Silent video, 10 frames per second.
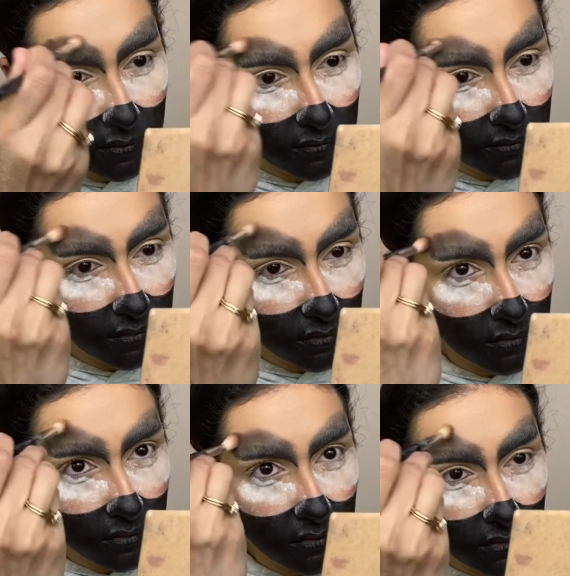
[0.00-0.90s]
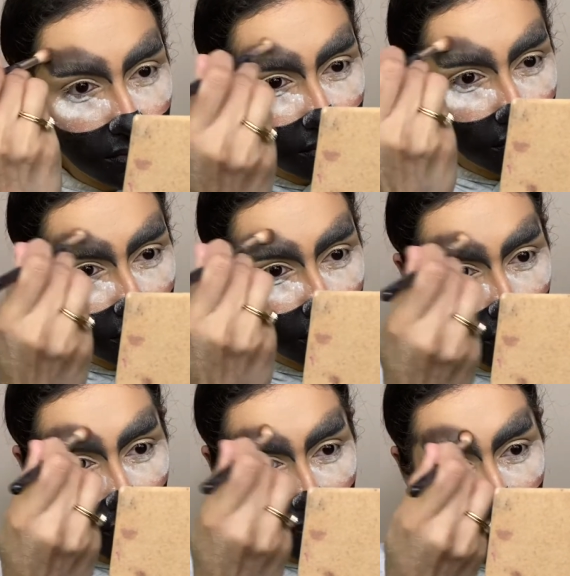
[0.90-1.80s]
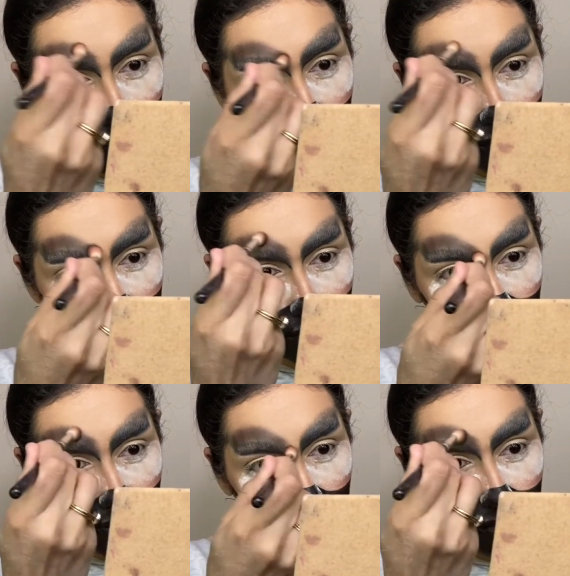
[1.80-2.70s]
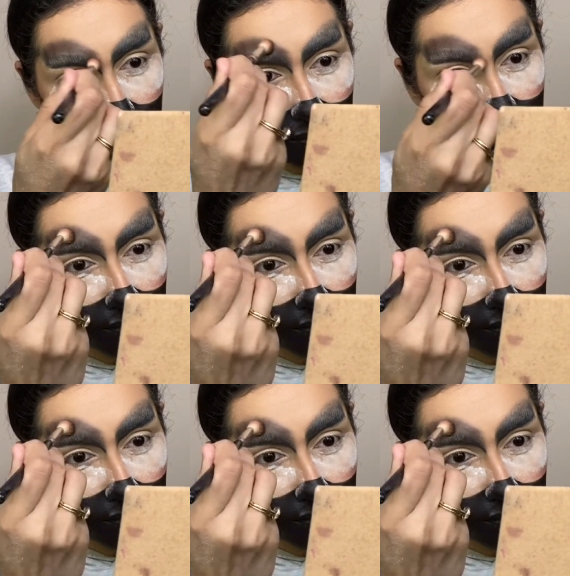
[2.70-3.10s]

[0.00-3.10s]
And I'm going to go ahead and just buff that out a bit, I think.